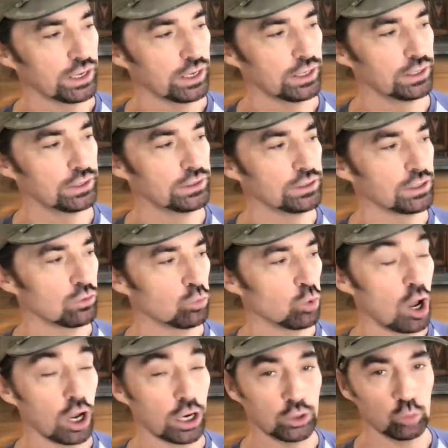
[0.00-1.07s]
and
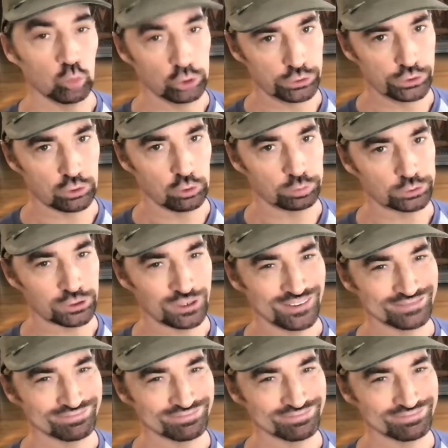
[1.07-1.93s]
Oaxacan wood sculpture.